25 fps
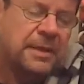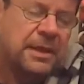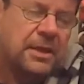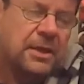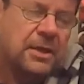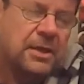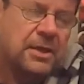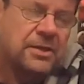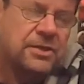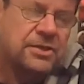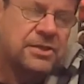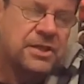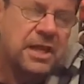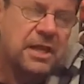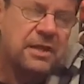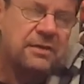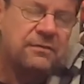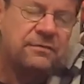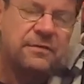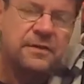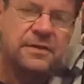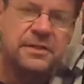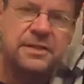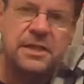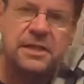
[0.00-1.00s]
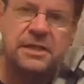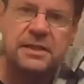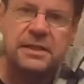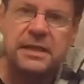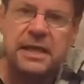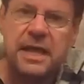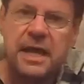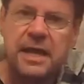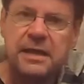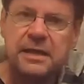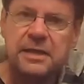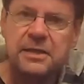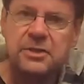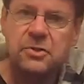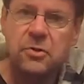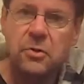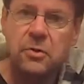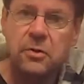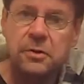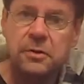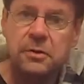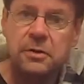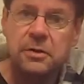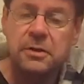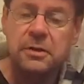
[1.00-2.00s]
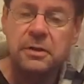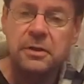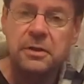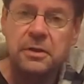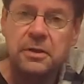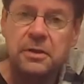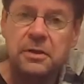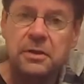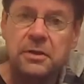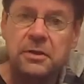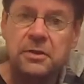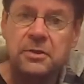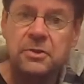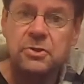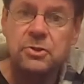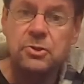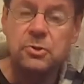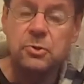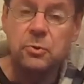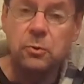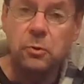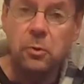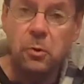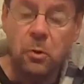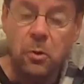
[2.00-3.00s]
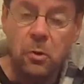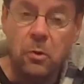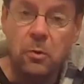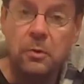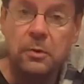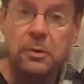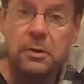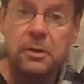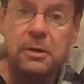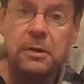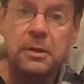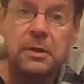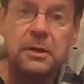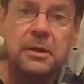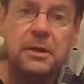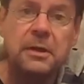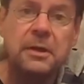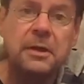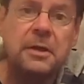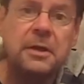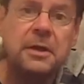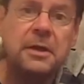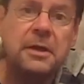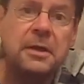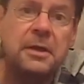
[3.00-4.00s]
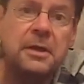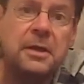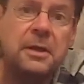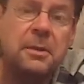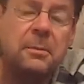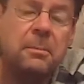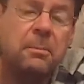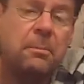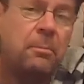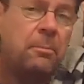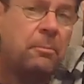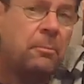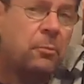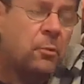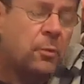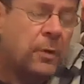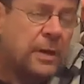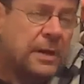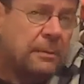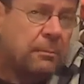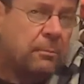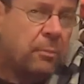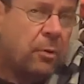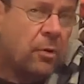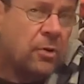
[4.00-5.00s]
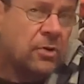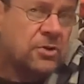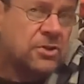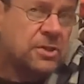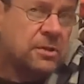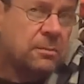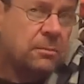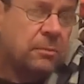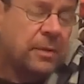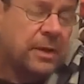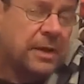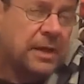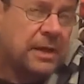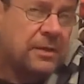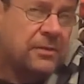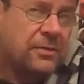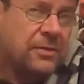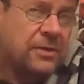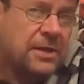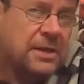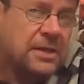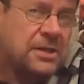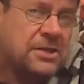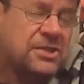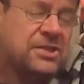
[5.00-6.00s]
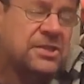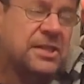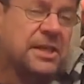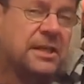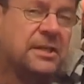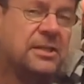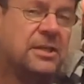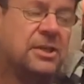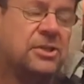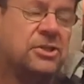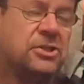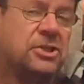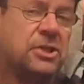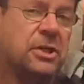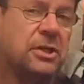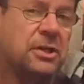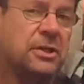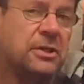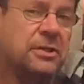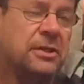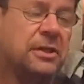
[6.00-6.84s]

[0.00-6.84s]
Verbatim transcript: because if it had carried on too long, quite possibly the signature